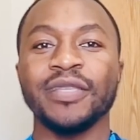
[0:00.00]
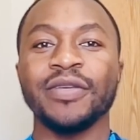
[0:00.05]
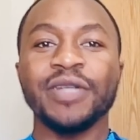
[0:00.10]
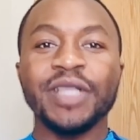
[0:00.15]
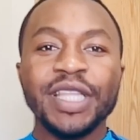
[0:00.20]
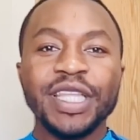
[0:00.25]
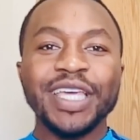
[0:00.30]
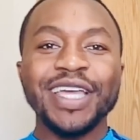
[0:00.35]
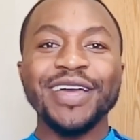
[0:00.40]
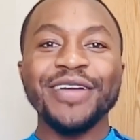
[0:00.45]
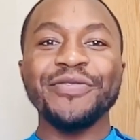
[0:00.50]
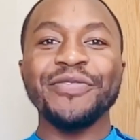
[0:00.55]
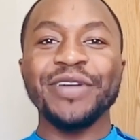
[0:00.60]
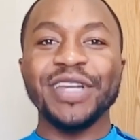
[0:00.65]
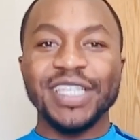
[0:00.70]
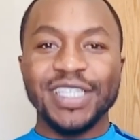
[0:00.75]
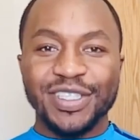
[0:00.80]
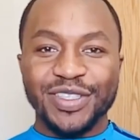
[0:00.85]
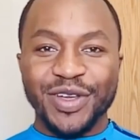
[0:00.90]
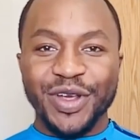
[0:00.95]
So clinical
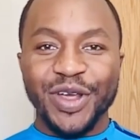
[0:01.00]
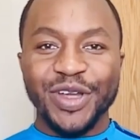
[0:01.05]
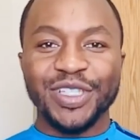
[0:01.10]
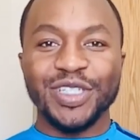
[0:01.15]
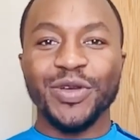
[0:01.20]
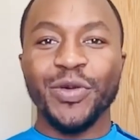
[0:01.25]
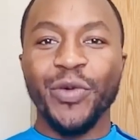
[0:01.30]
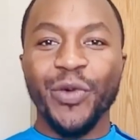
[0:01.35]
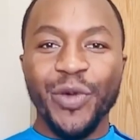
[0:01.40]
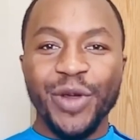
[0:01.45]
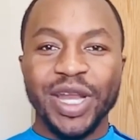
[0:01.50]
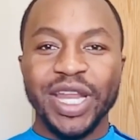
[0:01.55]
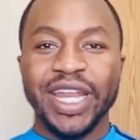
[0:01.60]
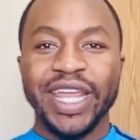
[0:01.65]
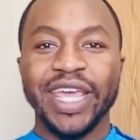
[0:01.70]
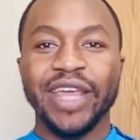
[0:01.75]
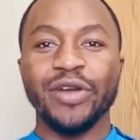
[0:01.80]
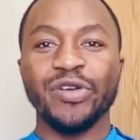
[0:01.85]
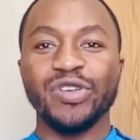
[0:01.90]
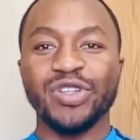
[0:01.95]
research
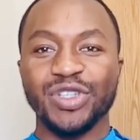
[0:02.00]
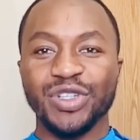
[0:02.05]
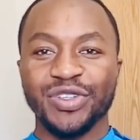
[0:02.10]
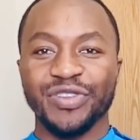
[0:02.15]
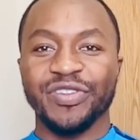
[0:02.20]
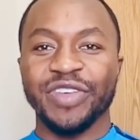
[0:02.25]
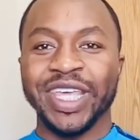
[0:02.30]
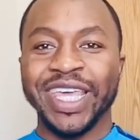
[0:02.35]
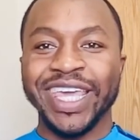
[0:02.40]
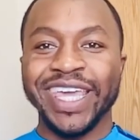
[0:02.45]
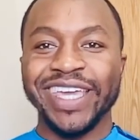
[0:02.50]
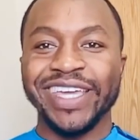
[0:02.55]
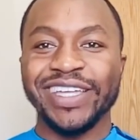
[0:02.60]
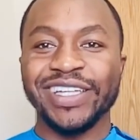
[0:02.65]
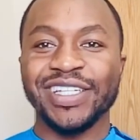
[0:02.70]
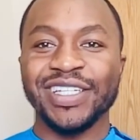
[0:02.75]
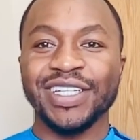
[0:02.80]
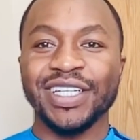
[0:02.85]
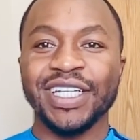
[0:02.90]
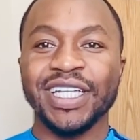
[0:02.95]
coordinator
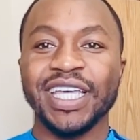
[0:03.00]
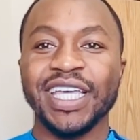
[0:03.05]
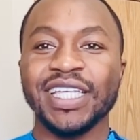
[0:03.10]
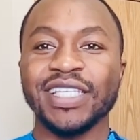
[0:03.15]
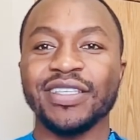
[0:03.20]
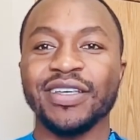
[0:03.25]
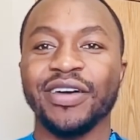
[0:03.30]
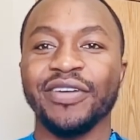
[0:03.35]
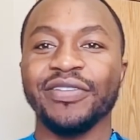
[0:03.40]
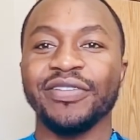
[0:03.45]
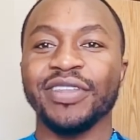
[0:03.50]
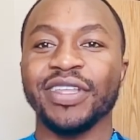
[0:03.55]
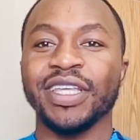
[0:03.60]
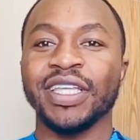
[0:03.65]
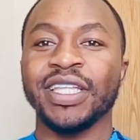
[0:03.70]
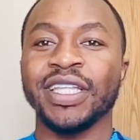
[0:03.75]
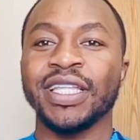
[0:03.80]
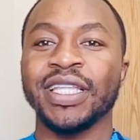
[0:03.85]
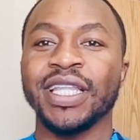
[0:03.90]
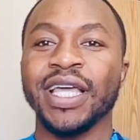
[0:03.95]
certification is
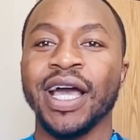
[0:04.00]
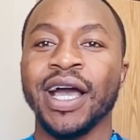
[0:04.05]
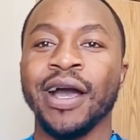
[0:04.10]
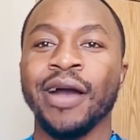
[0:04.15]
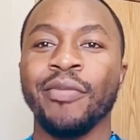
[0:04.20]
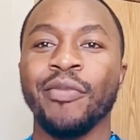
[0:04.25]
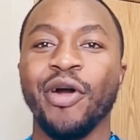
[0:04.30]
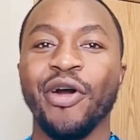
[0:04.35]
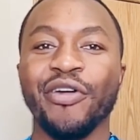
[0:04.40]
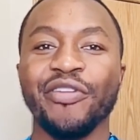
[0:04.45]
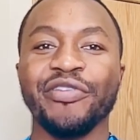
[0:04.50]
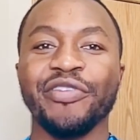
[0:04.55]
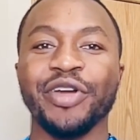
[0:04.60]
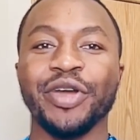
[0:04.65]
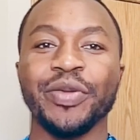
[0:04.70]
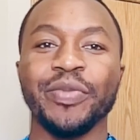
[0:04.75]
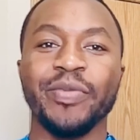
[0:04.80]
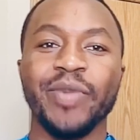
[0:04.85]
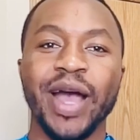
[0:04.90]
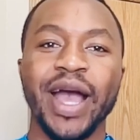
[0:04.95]
often um,
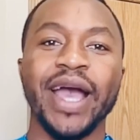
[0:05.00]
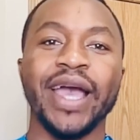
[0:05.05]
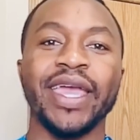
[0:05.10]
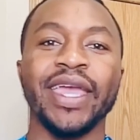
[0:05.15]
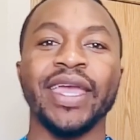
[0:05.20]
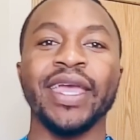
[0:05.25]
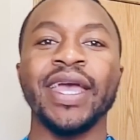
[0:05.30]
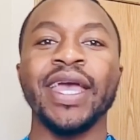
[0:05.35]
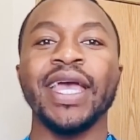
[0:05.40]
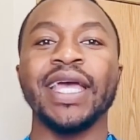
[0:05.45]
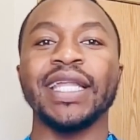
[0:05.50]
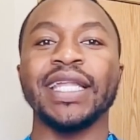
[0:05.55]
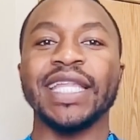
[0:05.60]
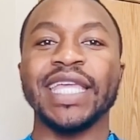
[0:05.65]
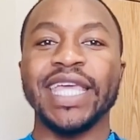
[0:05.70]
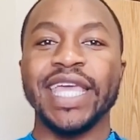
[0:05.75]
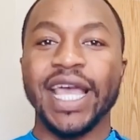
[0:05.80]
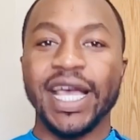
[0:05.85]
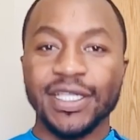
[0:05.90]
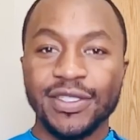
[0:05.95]
offered by
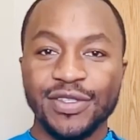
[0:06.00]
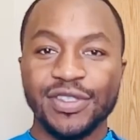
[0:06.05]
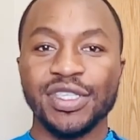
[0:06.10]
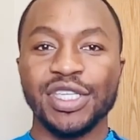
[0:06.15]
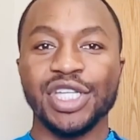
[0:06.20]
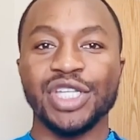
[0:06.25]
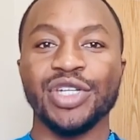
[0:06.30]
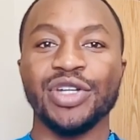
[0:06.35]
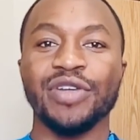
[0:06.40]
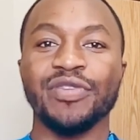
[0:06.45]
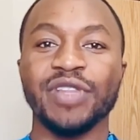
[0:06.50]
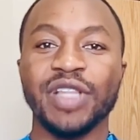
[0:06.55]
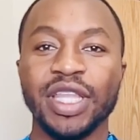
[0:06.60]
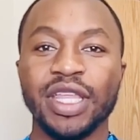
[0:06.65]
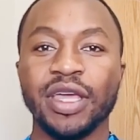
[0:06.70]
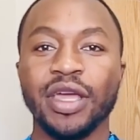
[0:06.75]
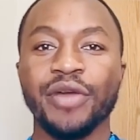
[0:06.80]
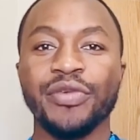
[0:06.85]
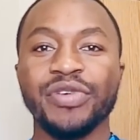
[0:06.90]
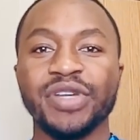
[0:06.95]
the Association of
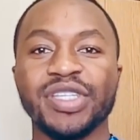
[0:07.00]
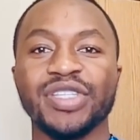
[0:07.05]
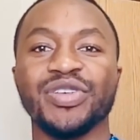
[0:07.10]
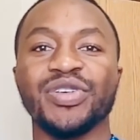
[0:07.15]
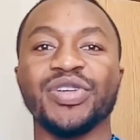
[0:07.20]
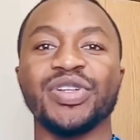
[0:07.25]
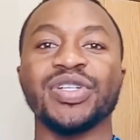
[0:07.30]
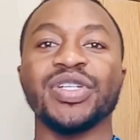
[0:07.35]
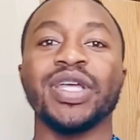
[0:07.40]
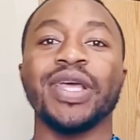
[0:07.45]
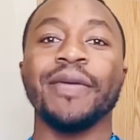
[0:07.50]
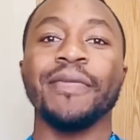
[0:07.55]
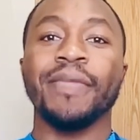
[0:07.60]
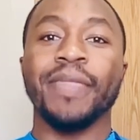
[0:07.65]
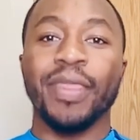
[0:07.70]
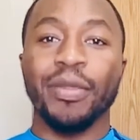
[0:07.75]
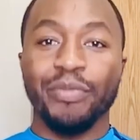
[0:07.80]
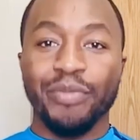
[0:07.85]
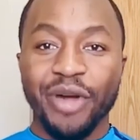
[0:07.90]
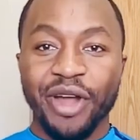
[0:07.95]
Clinical Research
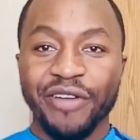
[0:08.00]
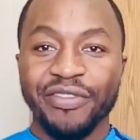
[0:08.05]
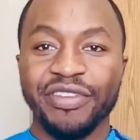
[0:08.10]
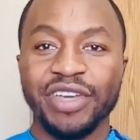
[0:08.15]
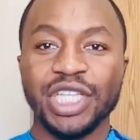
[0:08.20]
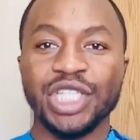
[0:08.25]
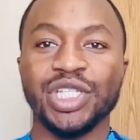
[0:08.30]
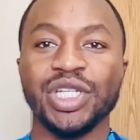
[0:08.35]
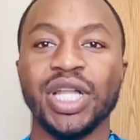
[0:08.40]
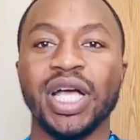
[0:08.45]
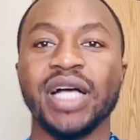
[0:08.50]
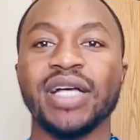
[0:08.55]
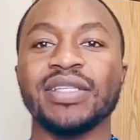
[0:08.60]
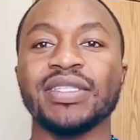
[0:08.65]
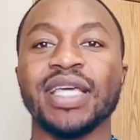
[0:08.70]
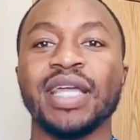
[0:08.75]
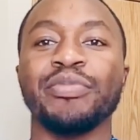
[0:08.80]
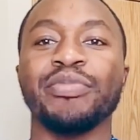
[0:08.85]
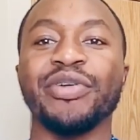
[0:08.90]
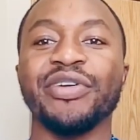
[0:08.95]

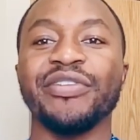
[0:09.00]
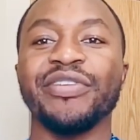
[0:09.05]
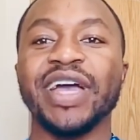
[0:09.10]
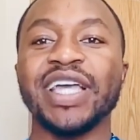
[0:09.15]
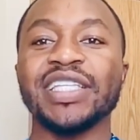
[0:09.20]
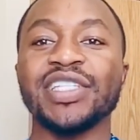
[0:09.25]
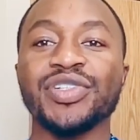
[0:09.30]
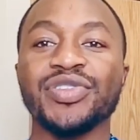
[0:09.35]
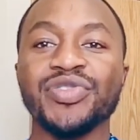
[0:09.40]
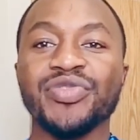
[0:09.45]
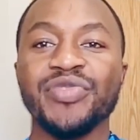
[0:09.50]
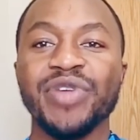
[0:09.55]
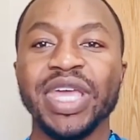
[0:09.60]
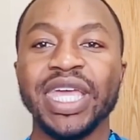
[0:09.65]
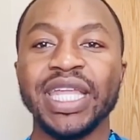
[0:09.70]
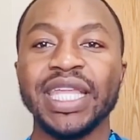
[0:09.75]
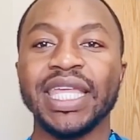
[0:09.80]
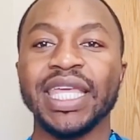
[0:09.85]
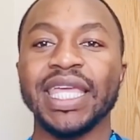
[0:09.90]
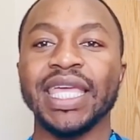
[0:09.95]
professionals and provides
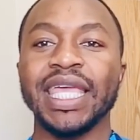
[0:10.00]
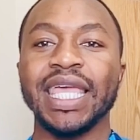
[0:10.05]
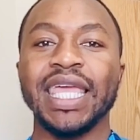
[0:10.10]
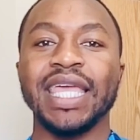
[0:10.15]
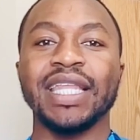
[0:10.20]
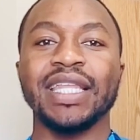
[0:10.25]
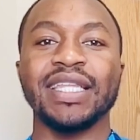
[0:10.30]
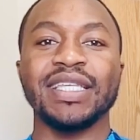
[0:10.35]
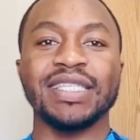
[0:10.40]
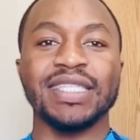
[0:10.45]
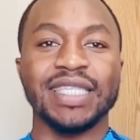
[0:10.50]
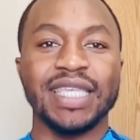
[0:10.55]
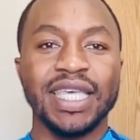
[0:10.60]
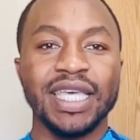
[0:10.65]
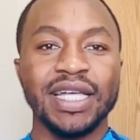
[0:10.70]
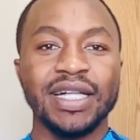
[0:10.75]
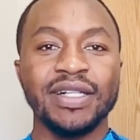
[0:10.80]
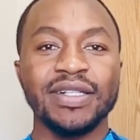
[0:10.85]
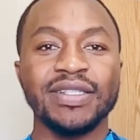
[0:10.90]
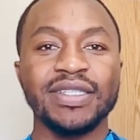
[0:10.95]
training in the
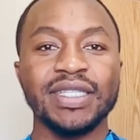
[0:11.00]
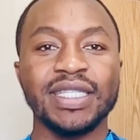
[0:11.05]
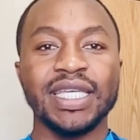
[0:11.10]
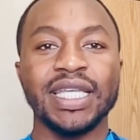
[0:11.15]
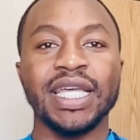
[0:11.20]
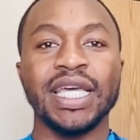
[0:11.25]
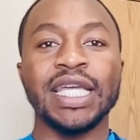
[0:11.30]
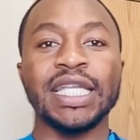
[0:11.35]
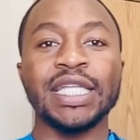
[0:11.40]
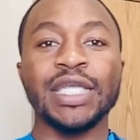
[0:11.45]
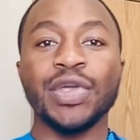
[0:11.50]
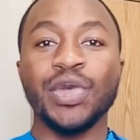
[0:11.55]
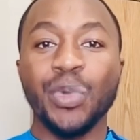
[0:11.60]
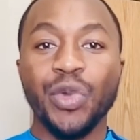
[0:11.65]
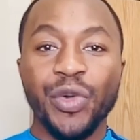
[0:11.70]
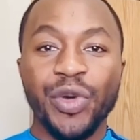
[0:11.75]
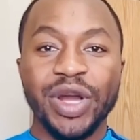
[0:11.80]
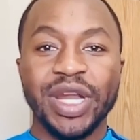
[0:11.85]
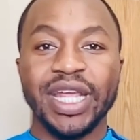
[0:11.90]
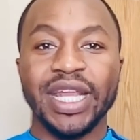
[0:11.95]
skills needed to
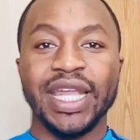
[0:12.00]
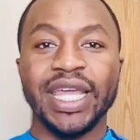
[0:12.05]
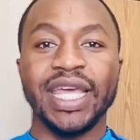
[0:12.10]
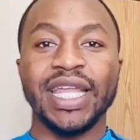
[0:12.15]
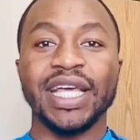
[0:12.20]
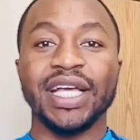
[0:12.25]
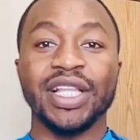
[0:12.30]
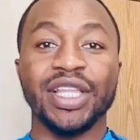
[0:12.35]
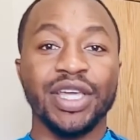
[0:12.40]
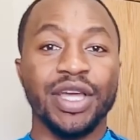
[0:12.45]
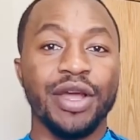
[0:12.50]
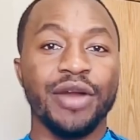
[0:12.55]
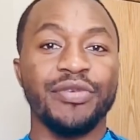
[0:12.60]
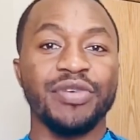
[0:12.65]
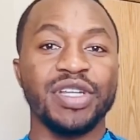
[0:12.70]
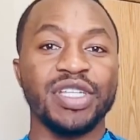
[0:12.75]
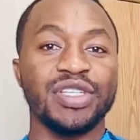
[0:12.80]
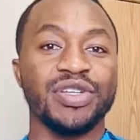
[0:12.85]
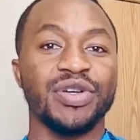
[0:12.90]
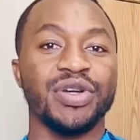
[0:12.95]
coordinate the clinical
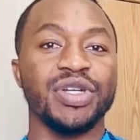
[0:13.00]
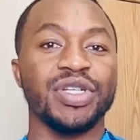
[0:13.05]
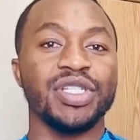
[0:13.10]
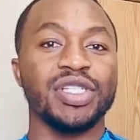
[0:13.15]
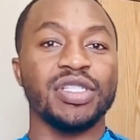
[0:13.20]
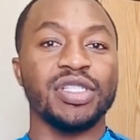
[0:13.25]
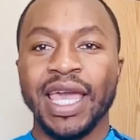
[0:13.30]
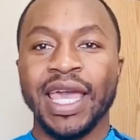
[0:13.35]
research.